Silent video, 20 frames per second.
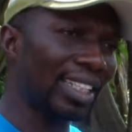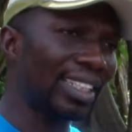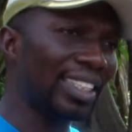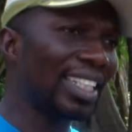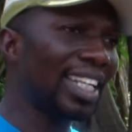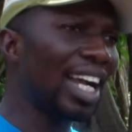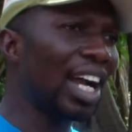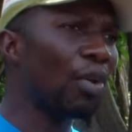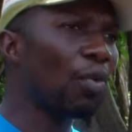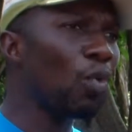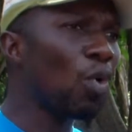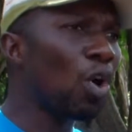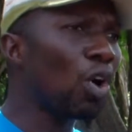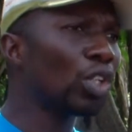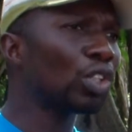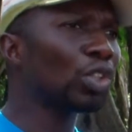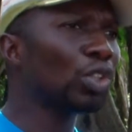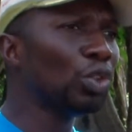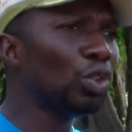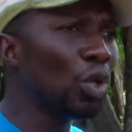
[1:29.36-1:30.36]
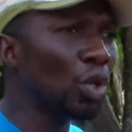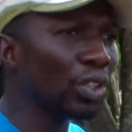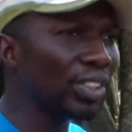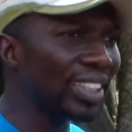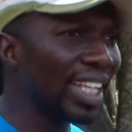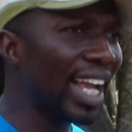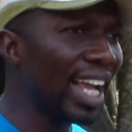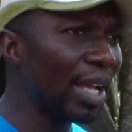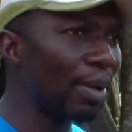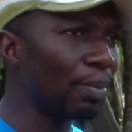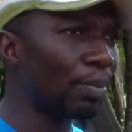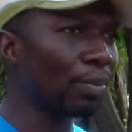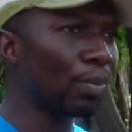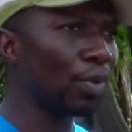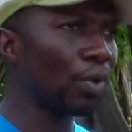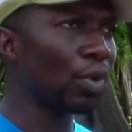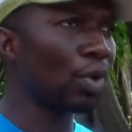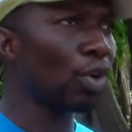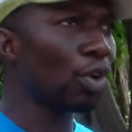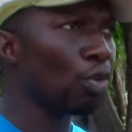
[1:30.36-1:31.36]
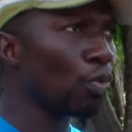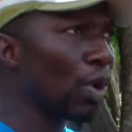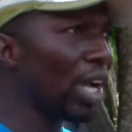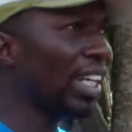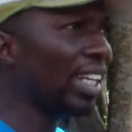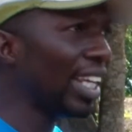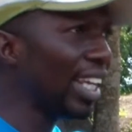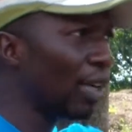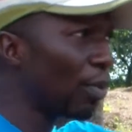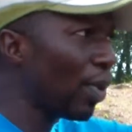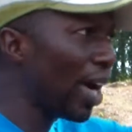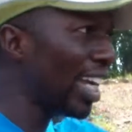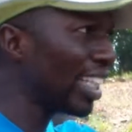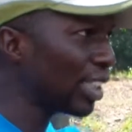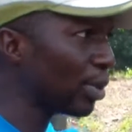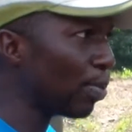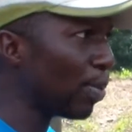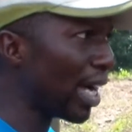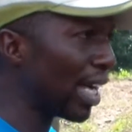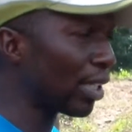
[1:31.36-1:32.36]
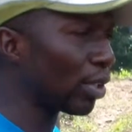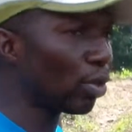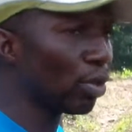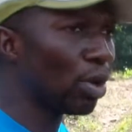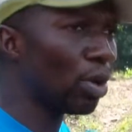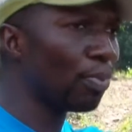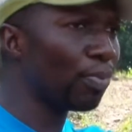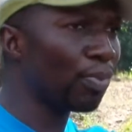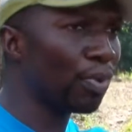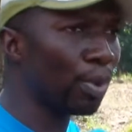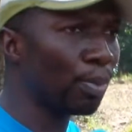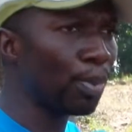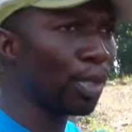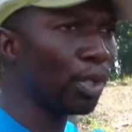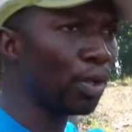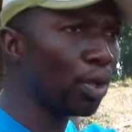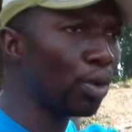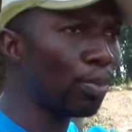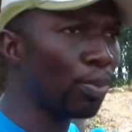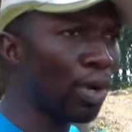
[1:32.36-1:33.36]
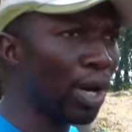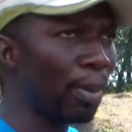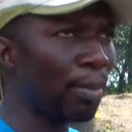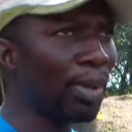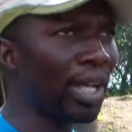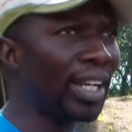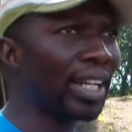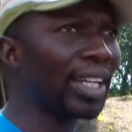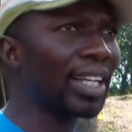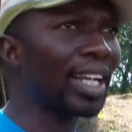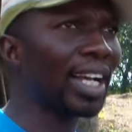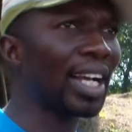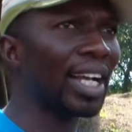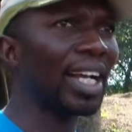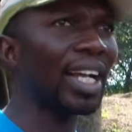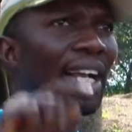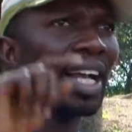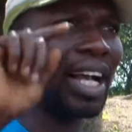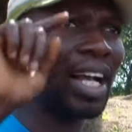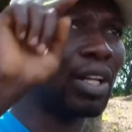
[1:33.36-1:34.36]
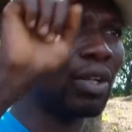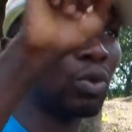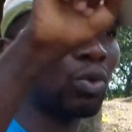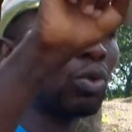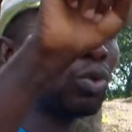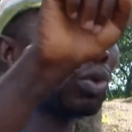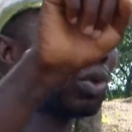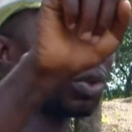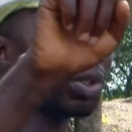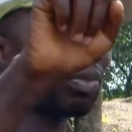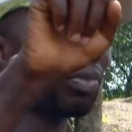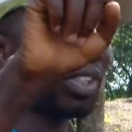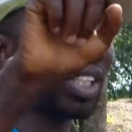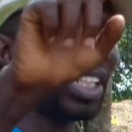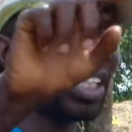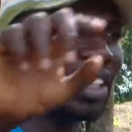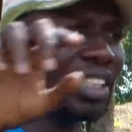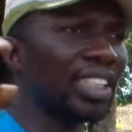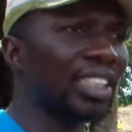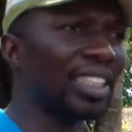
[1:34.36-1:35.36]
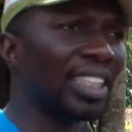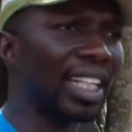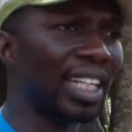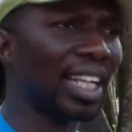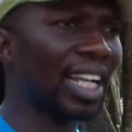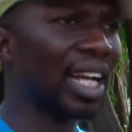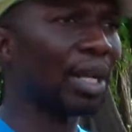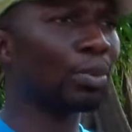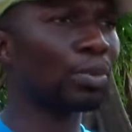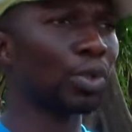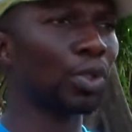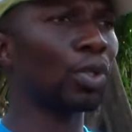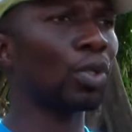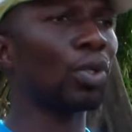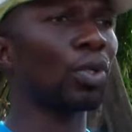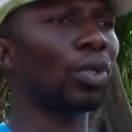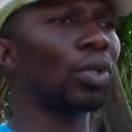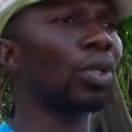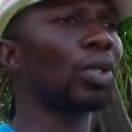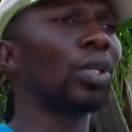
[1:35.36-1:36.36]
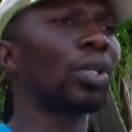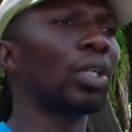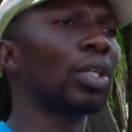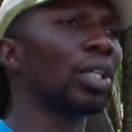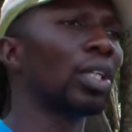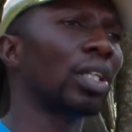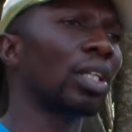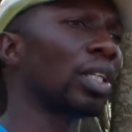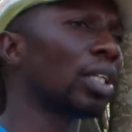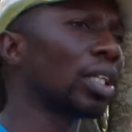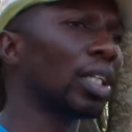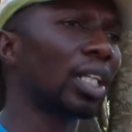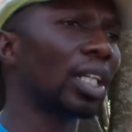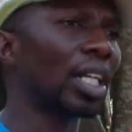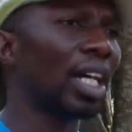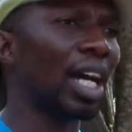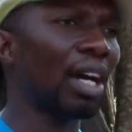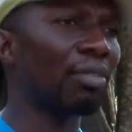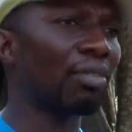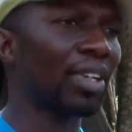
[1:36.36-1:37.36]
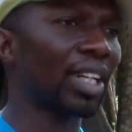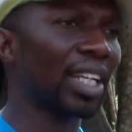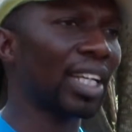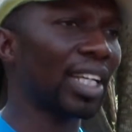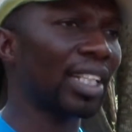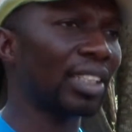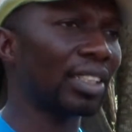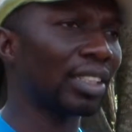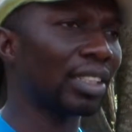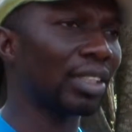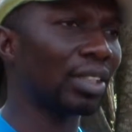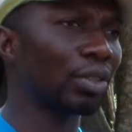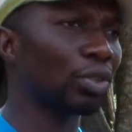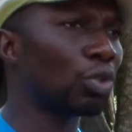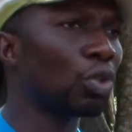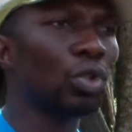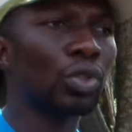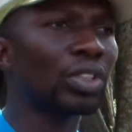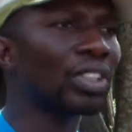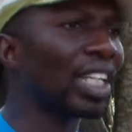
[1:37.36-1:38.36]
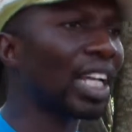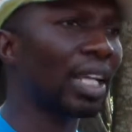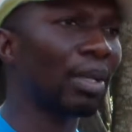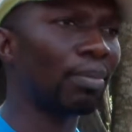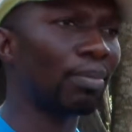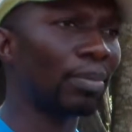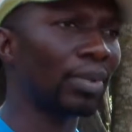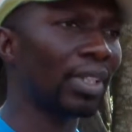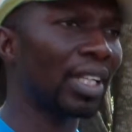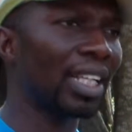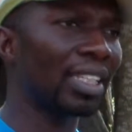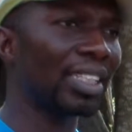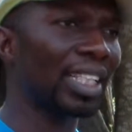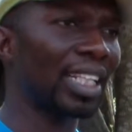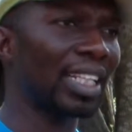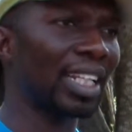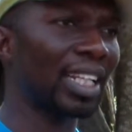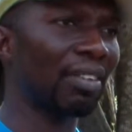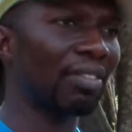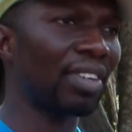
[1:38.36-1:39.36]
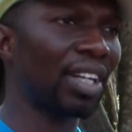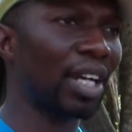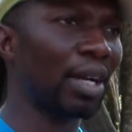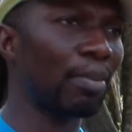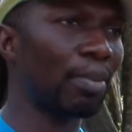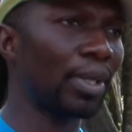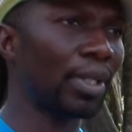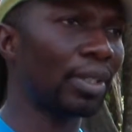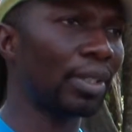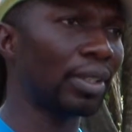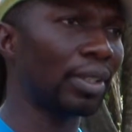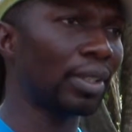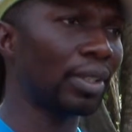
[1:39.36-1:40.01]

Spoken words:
There was no time when a white man come from Europe or America and go to the villages and capture Africans. No time that had ever happened.